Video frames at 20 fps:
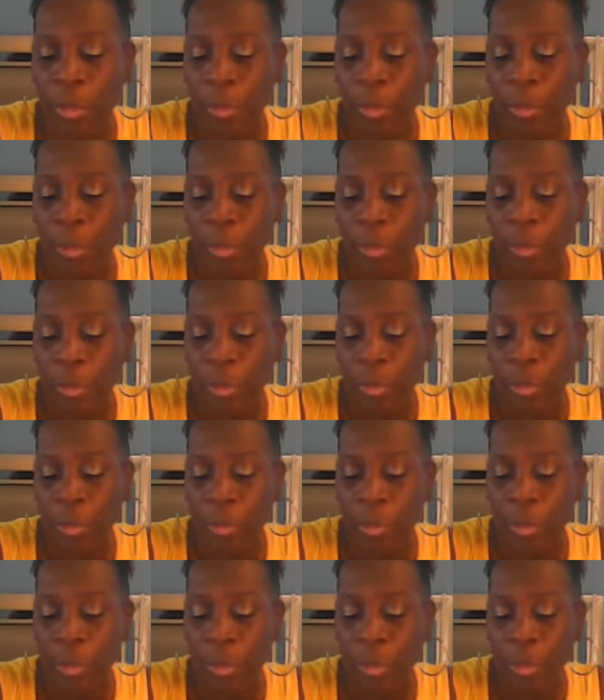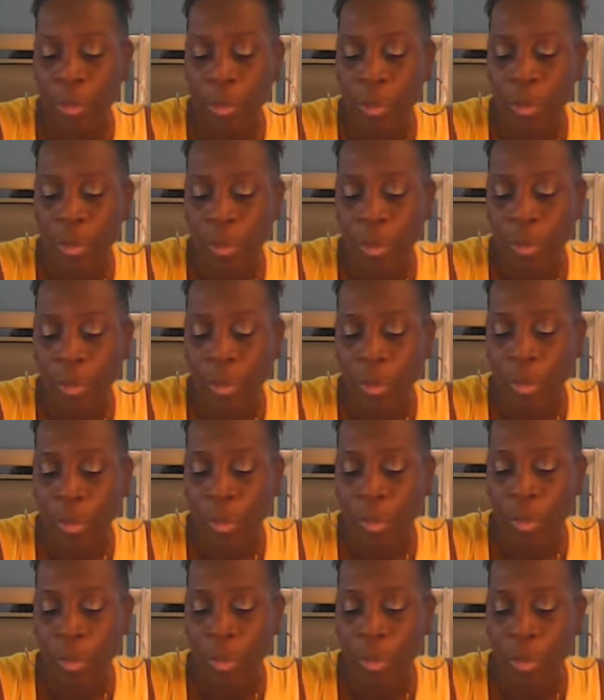
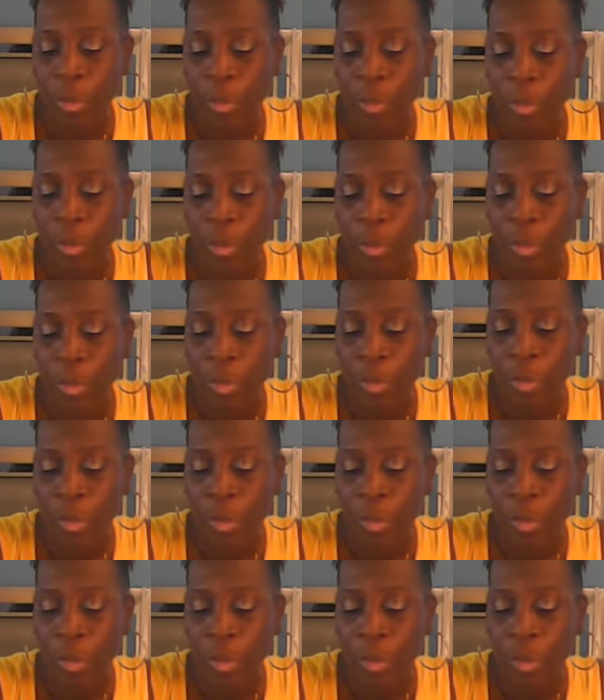(no one is talking)